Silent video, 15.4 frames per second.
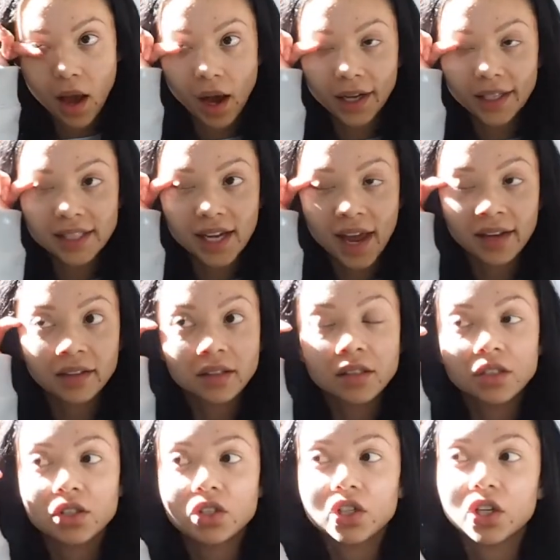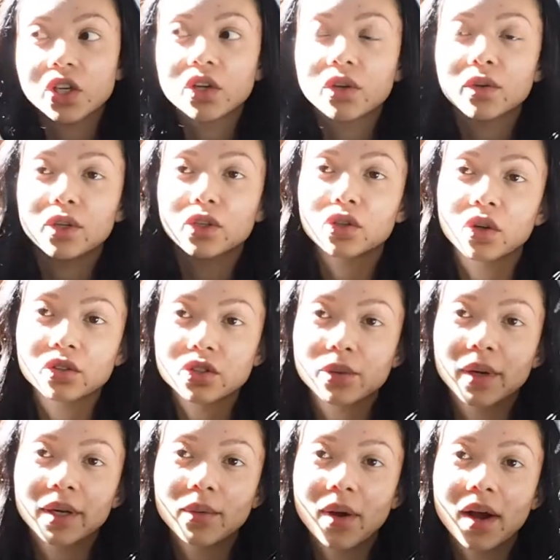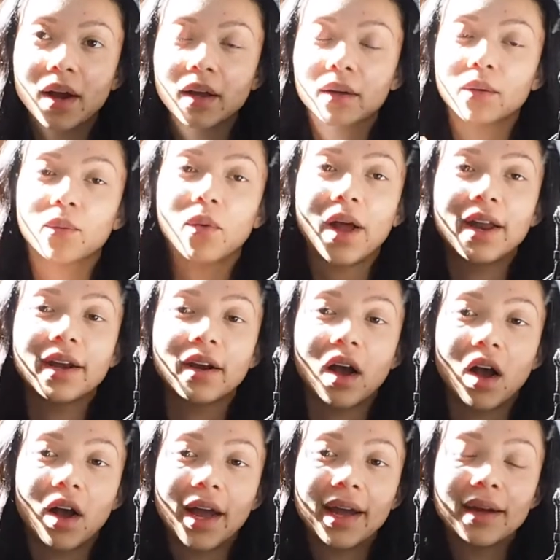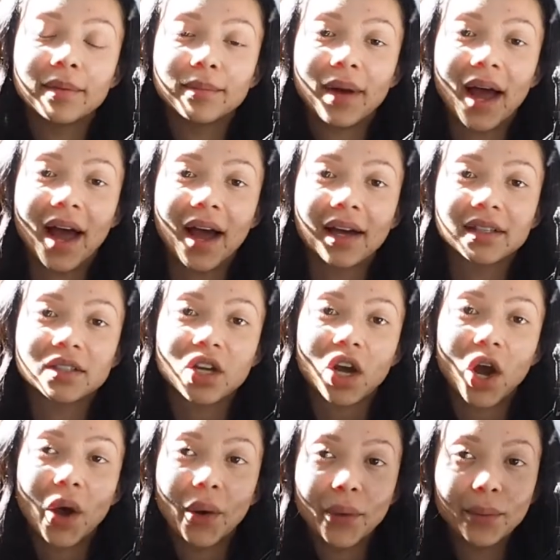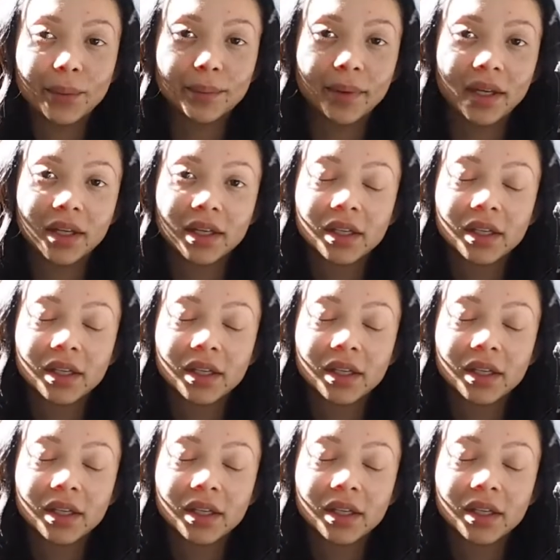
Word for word: I tend to not do any work when I'm at home.